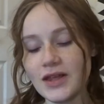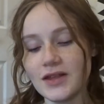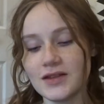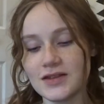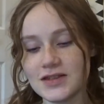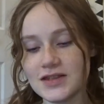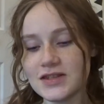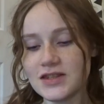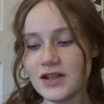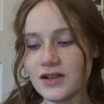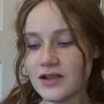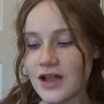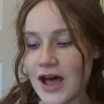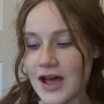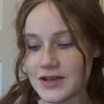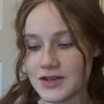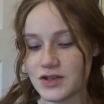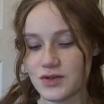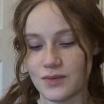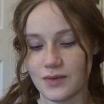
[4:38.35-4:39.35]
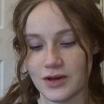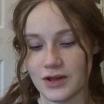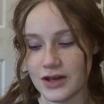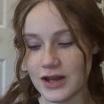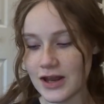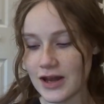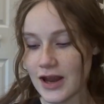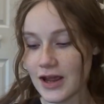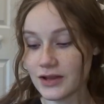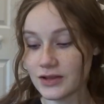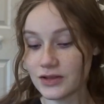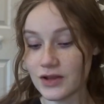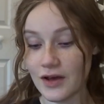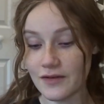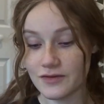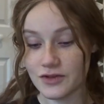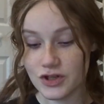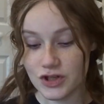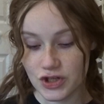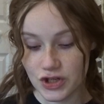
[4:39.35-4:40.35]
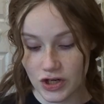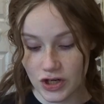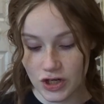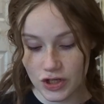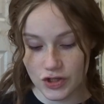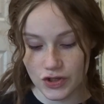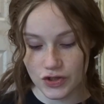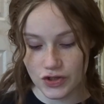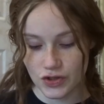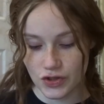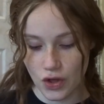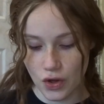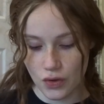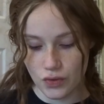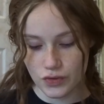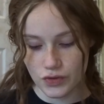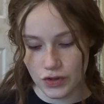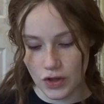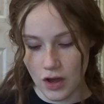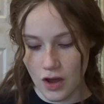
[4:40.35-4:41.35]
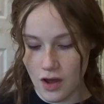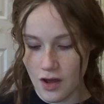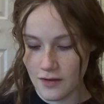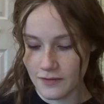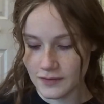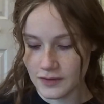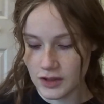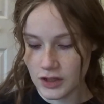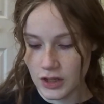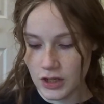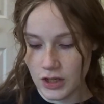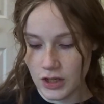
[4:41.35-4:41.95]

This is the last one, and I love the shirt. It's so soft.